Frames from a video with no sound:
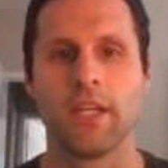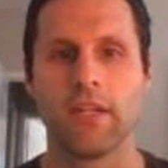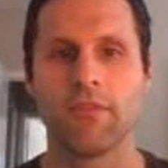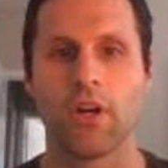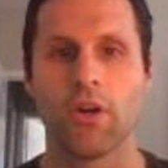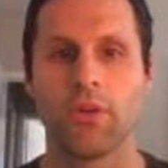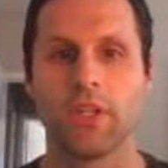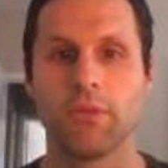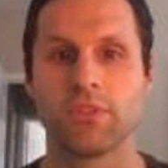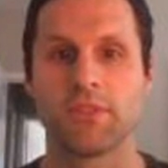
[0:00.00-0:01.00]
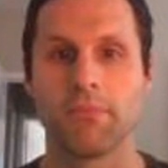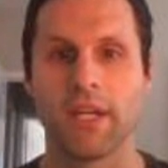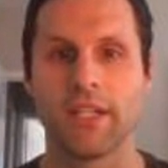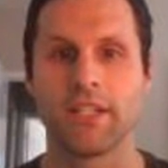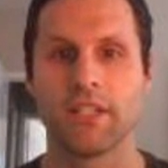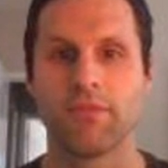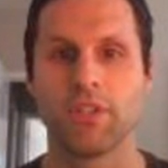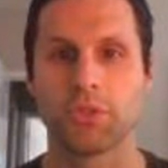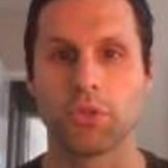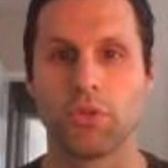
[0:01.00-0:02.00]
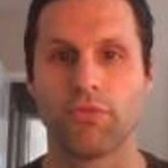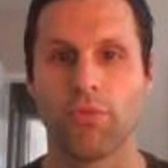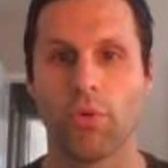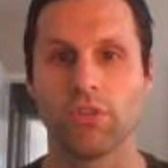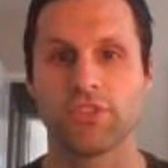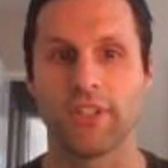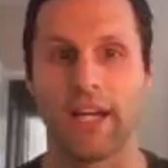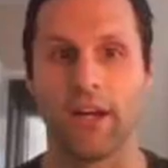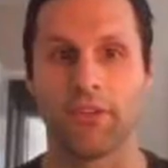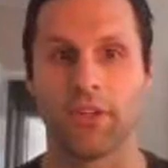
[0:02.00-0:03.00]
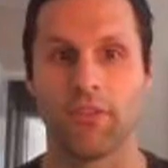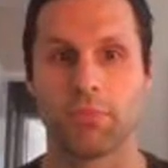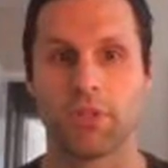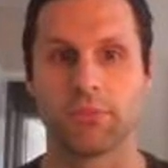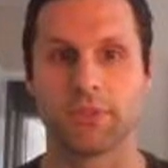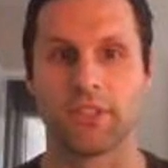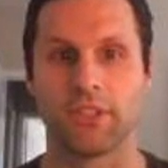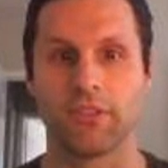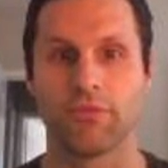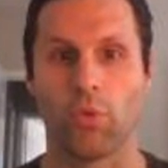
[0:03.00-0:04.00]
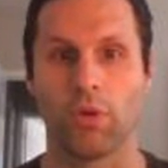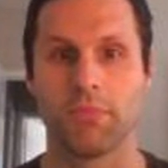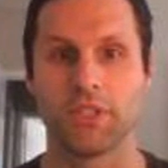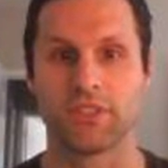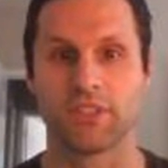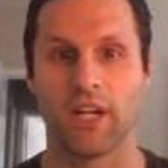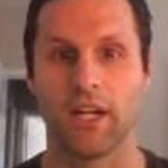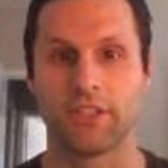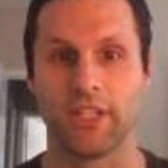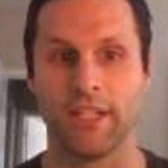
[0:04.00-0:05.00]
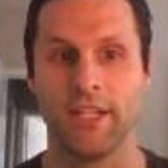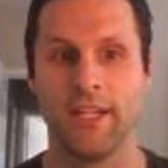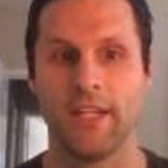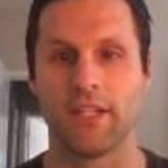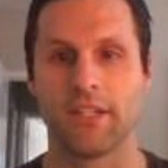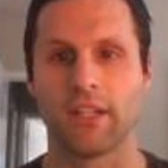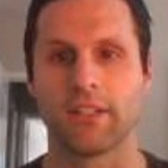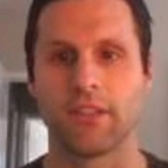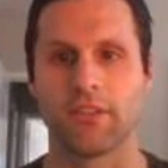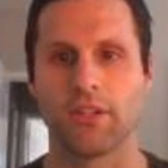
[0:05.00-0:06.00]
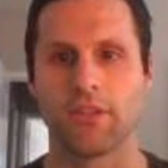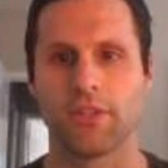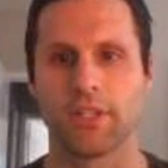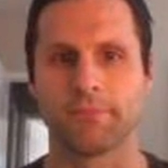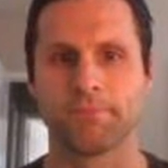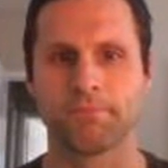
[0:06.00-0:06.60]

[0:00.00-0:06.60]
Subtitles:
even though he was the main individual who forced her out of the Presbyterian Foreign Missions cadre in 1933.